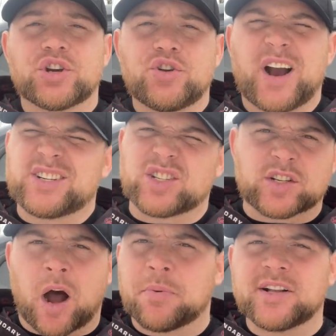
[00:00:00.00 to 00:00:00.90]
you guys just a
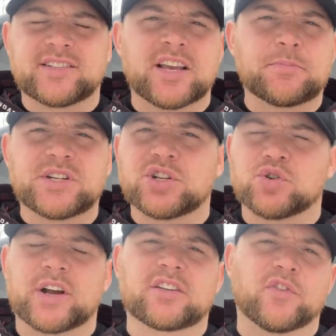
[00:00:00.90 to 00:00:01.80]
couple of tips and
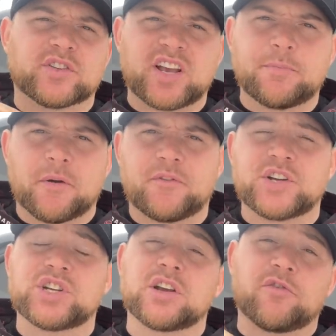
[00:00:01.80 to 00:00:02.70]
tricks for tip up
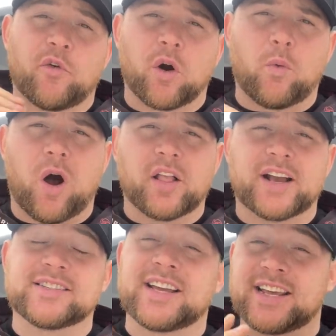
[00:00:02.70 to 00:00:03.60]
fishing for
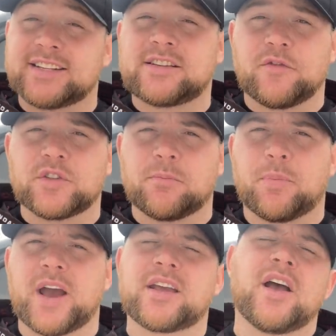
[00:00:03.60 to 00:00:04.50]
walleyes. It is different than
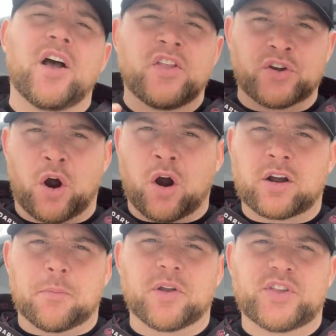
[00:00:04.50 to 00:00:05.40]
pike. There are a
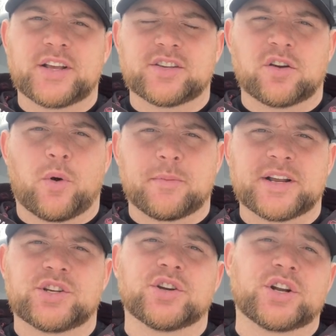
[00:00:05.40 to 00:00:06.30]
couple of things that you wanna make
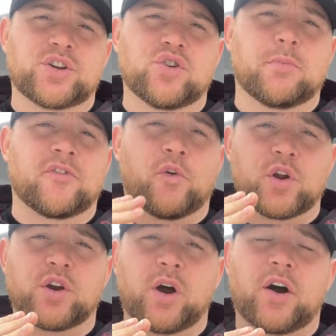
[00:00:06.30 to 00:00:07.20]
sure you're gonna do before
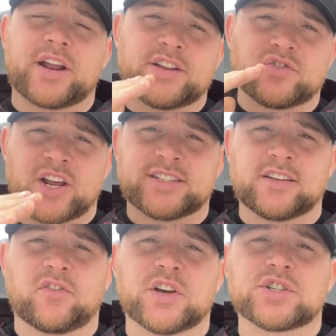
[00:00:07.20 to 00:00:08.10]
you go out and you chase these
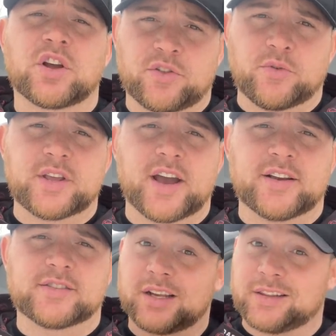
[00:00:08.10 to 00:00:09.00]
fish through the
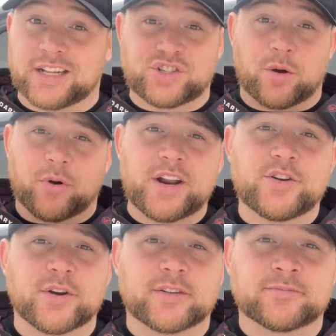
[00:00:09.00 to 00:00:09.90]
ice. Let's jump right into it.